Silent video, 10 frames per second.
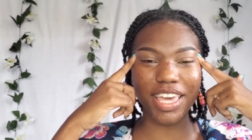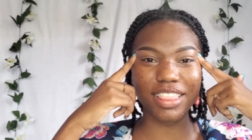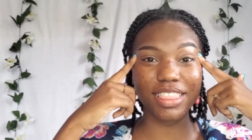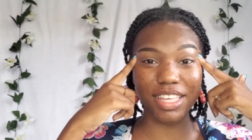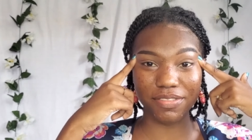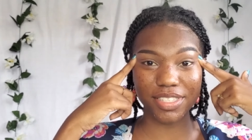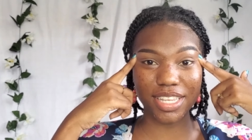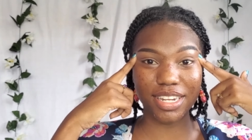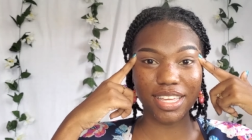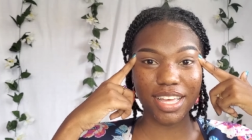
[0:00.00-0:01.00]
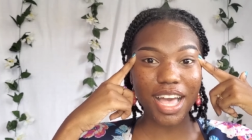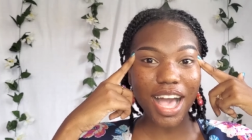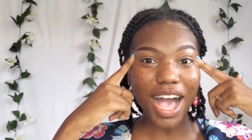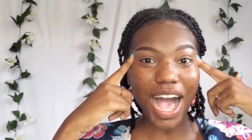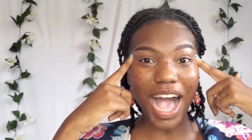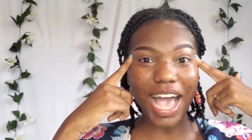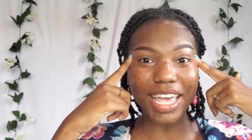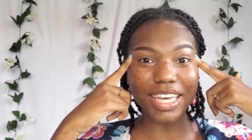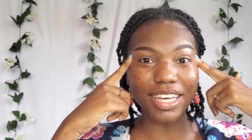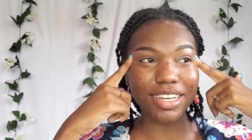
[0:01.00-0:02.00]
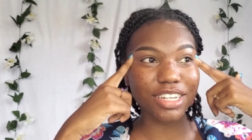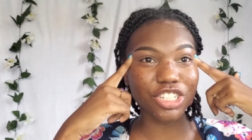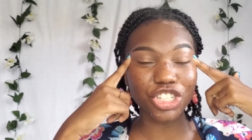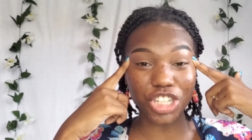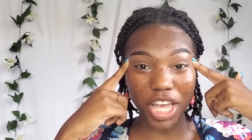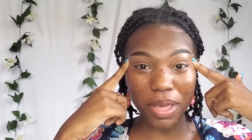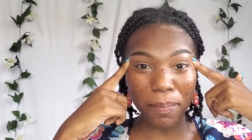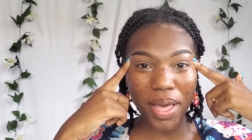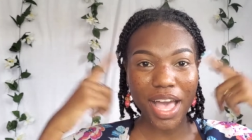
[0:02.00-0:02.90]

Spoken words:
a lifted eye shape.